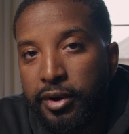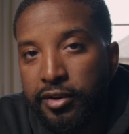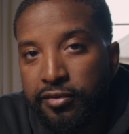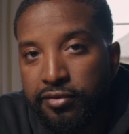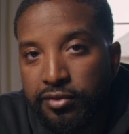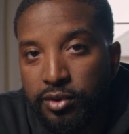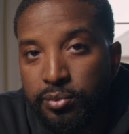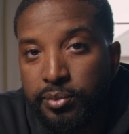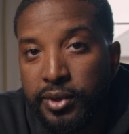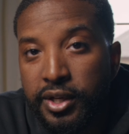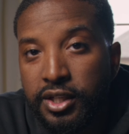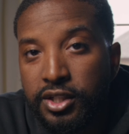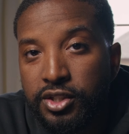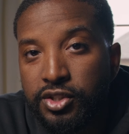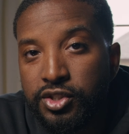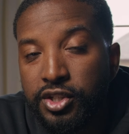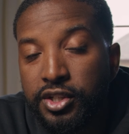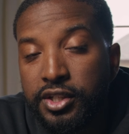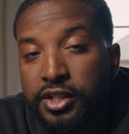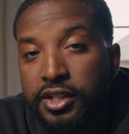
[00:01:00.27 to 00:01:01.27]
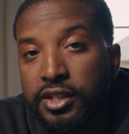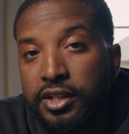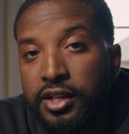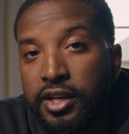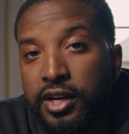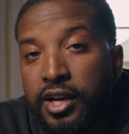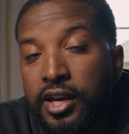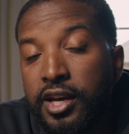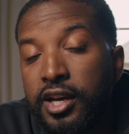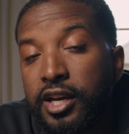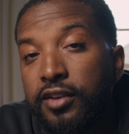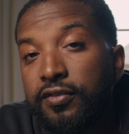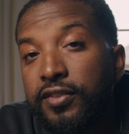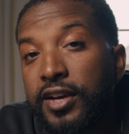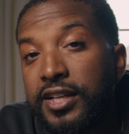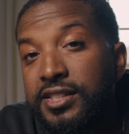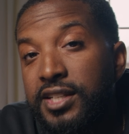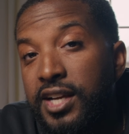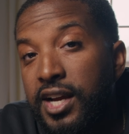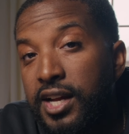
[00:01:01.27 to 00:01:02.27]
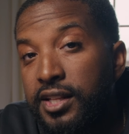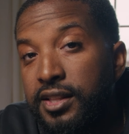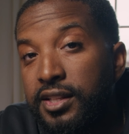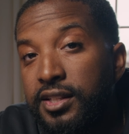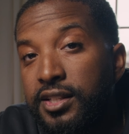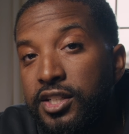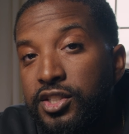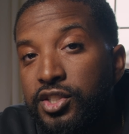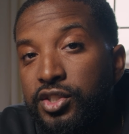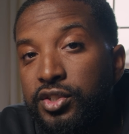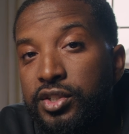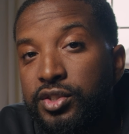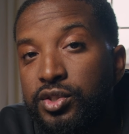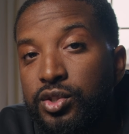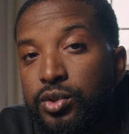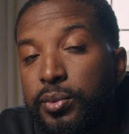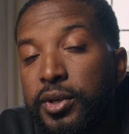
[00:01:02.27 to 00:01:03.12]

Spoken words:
my filmmaking journey. If that's the kind of thing that you're into,